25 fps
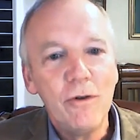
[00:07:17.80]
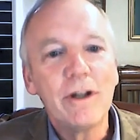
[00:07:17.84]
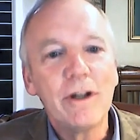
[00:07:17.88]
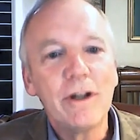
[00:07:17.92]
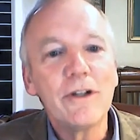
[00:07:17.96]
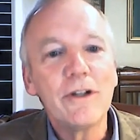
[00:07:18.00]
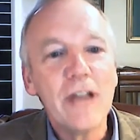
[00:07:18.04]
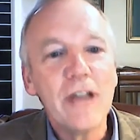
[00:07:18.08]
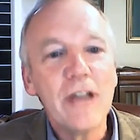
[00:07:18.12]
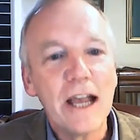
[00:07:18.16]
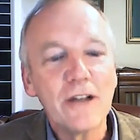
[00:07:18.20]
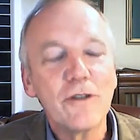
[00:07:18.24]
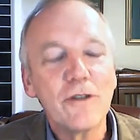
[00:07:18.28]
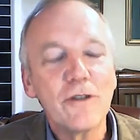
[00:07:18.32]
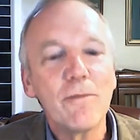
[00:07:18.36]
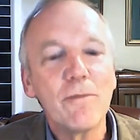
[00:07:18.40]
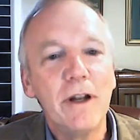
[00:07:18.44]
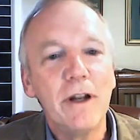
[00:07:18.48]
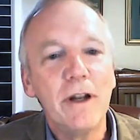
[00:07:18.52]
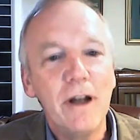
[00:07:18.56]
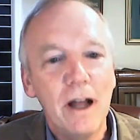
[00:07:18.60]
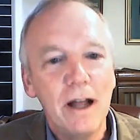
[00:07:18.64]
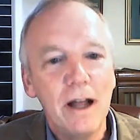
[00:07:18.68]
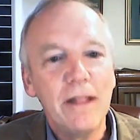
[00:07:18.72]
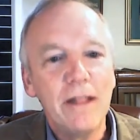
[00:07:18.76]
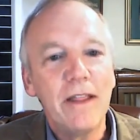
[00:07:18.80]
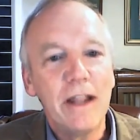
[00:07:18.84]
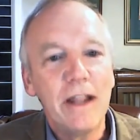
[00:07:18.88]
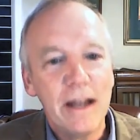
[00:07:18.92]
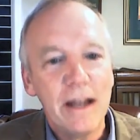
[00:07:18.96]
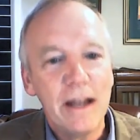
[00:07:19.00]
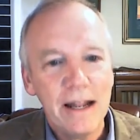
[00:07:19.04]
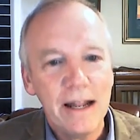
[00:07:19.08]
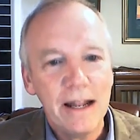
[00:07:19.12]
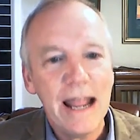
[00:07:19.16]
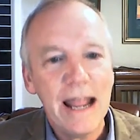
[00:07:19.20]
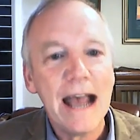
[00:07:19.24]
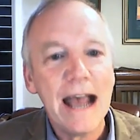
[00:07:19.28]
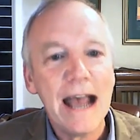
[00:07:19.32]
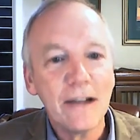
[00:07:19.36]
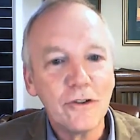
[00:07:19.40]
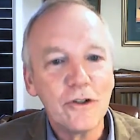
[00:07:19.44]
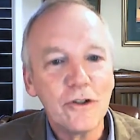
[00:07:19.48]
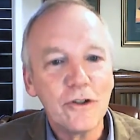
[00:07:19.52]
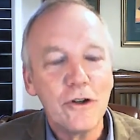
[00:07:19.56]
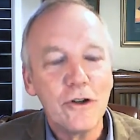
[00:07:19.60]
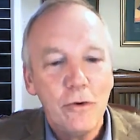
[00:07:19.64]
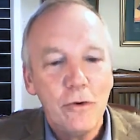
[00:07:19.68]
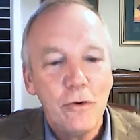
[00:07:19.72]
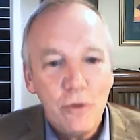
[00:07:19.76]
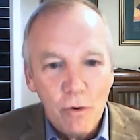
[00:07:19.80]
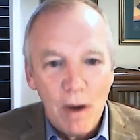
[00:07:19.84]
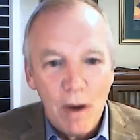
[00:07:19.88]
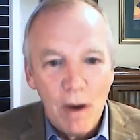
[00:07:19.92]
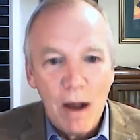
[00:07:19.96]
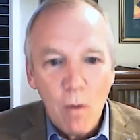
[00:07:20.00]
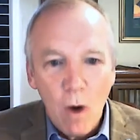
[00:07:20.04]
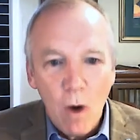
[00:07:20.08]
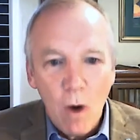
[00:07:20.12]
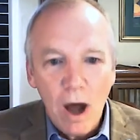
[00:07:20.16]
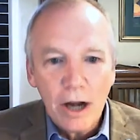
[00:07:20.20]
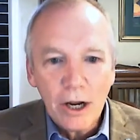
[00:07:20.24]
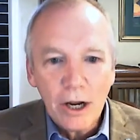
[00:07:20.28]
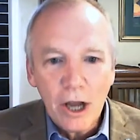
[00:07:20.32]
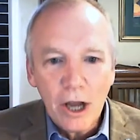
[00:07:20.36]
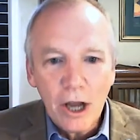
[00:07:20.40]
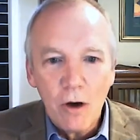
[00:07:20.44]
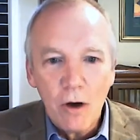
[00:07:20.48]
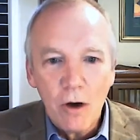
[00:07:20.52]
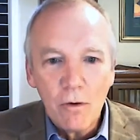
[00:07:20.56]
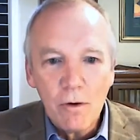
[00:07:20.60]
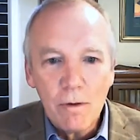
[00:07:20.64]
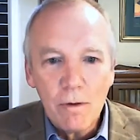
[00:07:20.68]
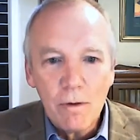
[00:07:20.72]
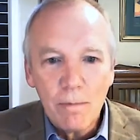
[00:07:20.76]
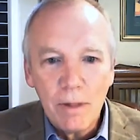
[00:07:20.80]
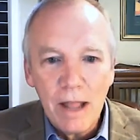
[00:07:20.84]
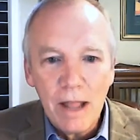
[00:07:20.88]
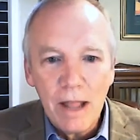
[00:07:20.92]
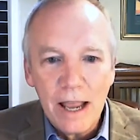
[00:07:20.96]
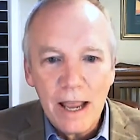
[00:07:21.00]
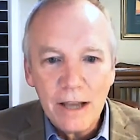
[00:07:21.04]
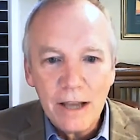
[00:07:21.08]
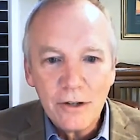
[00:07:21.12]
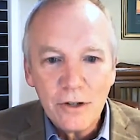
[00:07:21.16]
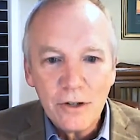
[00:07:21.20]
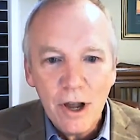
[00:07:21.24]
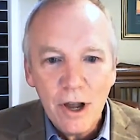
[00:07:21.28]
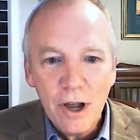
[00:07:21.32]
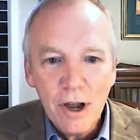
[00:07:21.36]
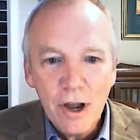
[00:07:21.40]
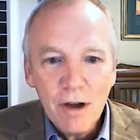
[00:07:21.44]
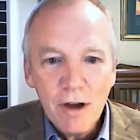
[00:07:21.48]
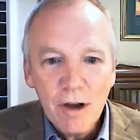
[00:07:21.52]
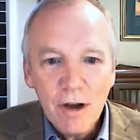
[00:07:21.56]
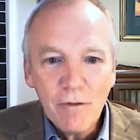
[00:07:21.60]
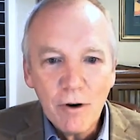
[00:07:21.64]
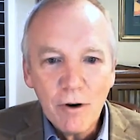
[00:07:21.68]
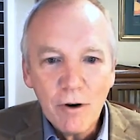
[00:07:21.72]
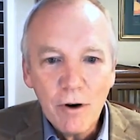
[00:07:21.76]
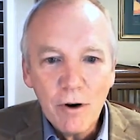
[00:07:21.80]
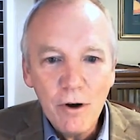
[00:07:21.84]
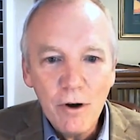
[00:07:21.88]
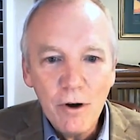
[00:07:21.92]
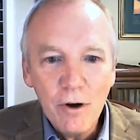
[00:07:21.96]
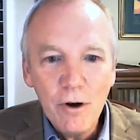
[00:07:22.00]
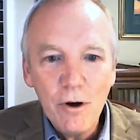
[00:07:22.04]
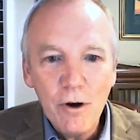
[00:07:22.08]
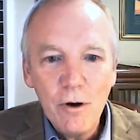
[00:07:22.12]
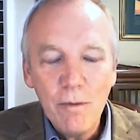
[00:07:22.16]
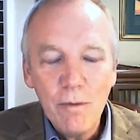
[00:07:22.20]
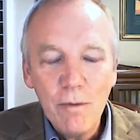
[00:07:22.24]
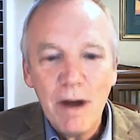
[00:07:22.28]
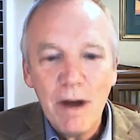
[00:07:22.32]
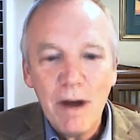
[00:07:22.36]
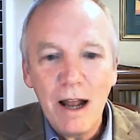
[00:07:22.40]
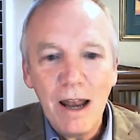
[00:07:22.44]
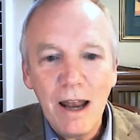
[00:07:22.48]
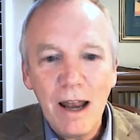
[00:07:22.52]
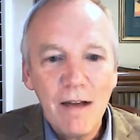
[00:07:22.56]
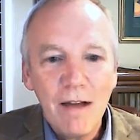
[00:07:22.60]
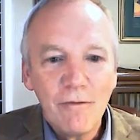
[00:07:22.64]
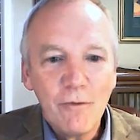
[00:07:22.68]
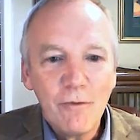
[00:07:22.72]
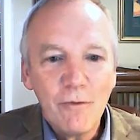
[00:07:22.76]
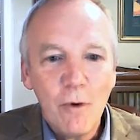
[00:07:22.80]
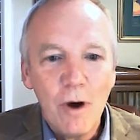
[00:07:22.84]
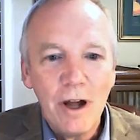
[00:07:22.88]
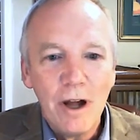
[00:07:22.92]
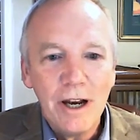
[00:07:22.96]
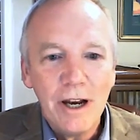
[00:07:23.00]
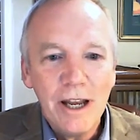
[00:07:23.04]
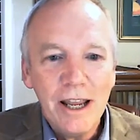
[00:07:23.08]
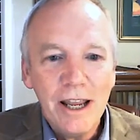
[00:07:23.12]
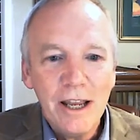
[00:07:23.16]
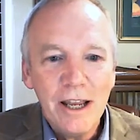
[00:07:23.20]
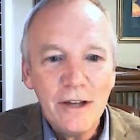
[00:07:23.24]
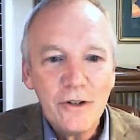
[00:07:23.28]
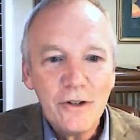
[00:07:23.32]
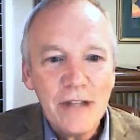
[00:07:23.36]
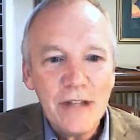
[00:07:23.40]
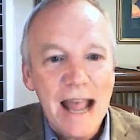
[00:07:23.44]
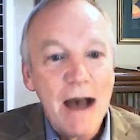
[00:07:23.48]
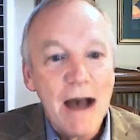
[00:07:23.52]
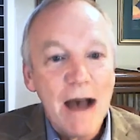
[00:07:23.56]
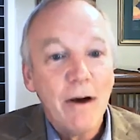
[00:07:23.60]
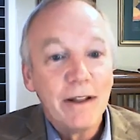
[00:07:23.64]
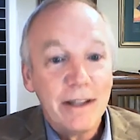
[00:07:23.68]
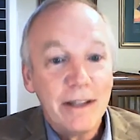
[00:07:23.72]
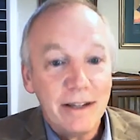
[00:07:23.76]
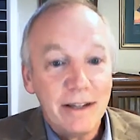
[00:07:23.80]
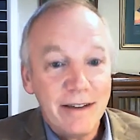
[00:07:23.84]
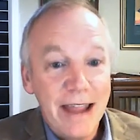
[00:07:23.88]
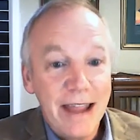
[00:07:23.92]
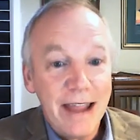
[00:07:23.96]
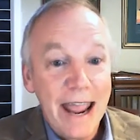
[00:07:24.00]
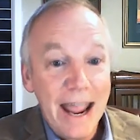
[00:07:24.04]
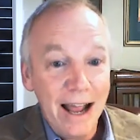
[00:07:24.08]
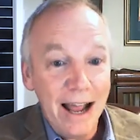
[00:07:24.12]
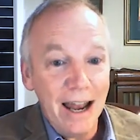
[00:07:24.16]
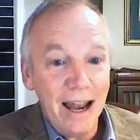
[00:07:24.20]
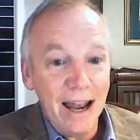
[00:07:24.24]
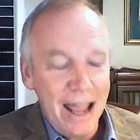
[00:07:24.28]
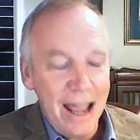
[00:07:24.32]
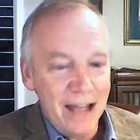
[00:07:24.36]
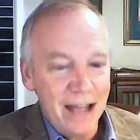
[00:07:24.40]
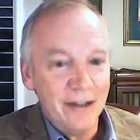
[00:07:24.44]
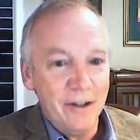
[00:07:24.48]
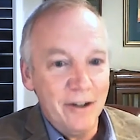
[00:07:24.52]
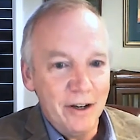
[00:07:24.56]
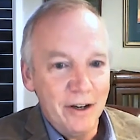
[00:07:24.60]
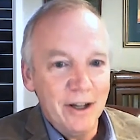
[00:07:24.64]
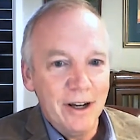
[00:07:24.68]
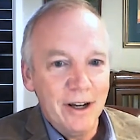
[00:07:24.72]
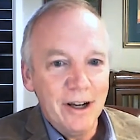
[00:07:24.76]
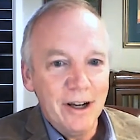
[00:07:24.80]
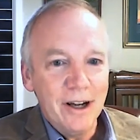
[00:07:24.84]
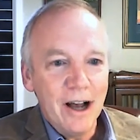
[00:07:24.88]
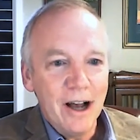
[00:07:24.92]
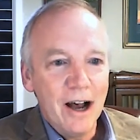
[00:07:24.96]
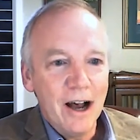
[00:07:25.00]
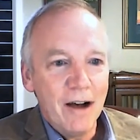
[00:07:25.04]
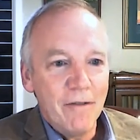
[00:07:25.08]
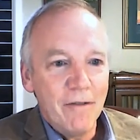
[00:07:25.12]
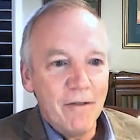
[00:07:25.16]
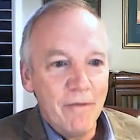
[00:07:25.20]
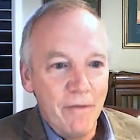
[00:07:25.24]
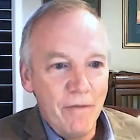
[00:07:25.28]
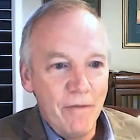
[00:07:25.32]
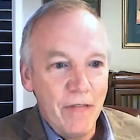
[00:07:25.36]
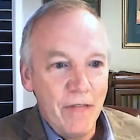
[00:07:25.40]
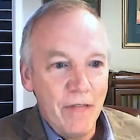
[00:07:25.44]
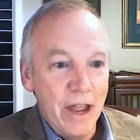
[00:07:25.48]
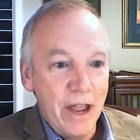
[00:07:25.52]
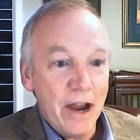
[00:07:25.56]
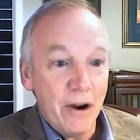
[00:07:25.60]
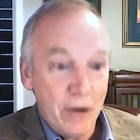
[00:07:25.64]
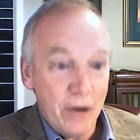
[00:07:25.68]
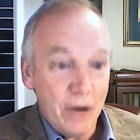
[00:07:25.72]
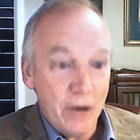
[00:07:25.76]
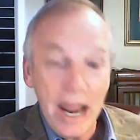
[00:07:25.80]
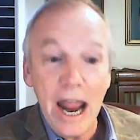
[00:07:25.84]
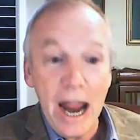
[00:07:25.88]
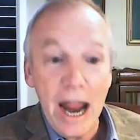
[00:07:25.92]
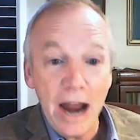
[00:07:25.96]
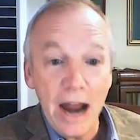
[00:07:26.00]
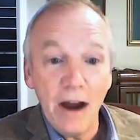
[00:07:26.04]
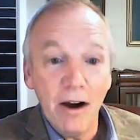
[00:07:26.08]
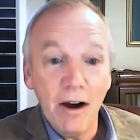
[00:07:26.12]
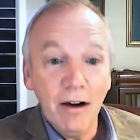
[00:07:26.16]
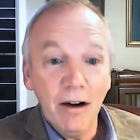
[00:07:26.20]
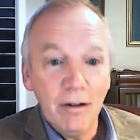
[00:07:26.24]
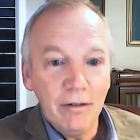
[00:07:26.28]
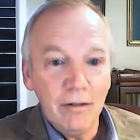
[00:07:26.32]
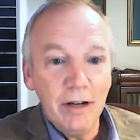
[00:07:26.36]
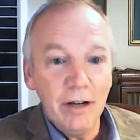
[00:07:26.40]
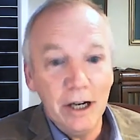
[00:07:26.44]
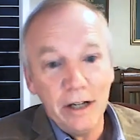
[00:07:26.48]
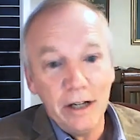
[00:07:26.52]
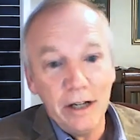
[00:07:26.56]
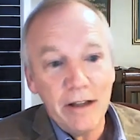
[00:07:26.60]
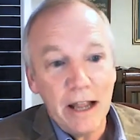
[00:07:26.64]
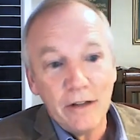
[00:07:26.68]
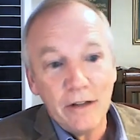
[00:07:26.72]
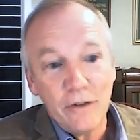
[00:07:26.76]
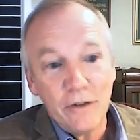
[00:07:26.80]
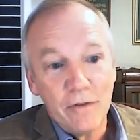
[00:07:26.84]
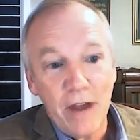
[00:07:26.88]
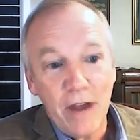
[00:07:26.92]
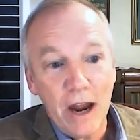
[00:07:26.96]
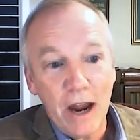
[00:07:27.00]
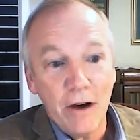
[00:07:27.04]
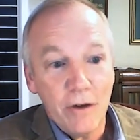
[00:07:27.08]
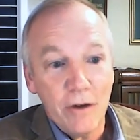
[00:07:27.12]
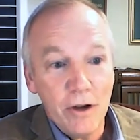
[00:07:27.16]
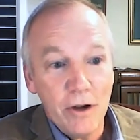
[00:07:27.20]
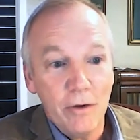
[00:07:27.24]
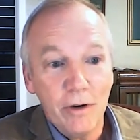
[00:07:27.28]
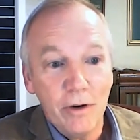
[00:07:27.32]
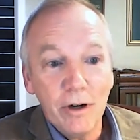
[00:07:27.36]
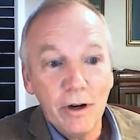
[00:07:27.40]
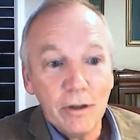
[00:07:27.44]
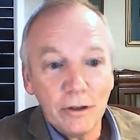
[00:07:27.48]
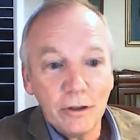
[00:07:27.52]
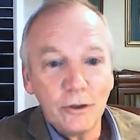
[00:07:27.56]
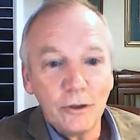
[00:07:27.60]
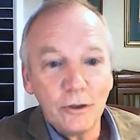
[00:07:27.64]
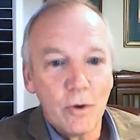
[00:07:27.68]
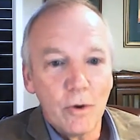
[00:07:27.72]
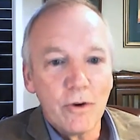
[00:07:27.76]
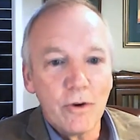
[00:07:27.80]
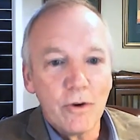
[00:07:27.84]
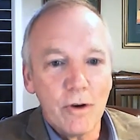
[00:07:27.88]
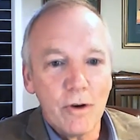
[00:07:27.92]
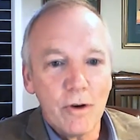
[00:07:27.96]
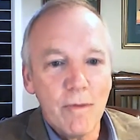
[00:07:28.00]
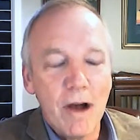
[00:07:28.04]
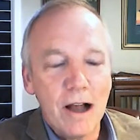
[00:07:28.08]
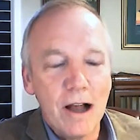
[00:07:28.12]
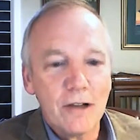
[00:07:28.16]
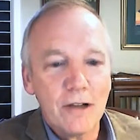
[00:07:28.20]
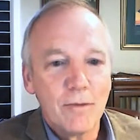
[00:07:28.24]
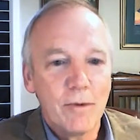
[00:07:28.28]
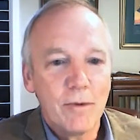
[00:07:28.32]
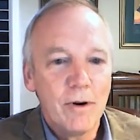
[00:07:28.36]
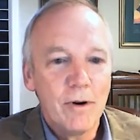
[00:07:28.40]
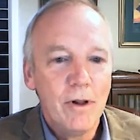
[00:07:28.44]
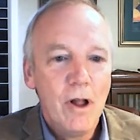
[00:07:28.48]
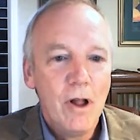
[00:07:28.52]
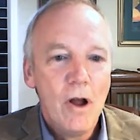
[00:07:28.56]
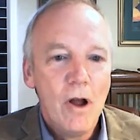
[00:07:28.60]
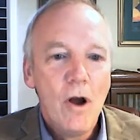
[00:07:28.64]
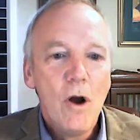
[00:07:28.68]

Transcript: assessment that asks you, do I want to go to a place for whom my loved one is now at the tail end of their care, an intensive care unit or short-term hospital,